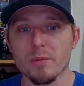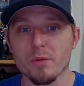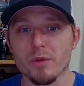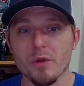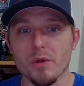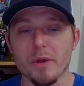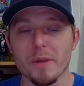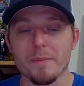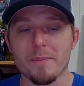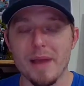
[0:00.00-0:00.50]
And we're
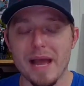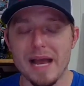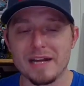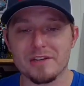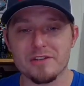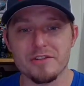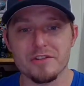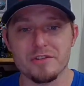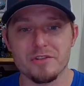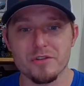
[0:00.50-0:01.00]
going
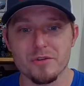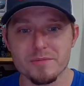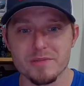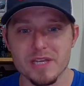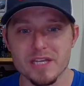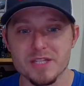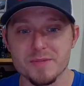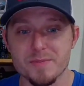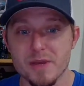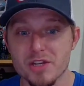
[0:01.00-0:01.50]
back to the
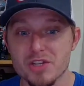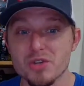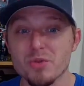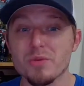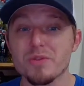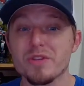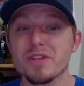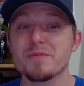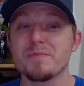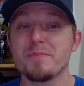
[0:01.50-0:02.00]
Doomsday
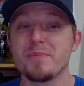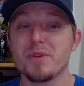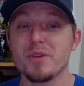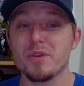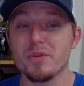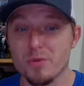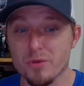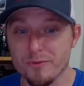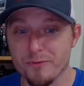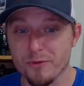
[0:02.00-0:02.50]
special with this
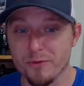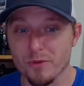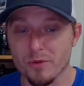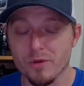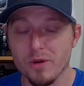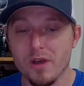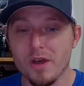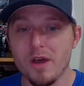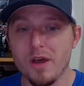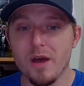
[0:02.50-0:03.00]

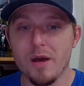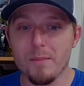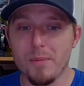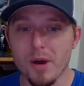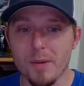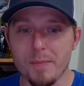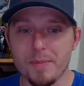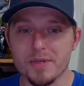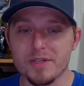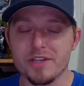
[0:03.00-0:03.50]
beautiful
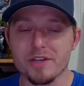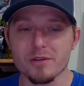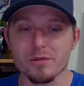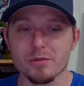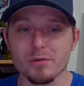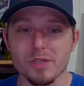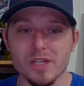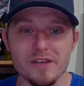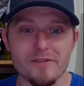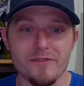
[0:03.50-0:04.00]

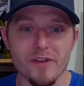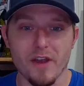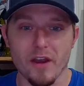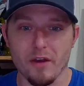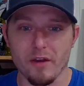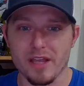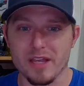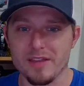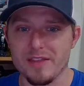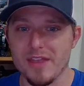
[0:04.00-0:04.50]
Puppeteer Lee
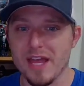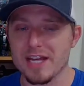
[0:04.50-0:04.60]
variant.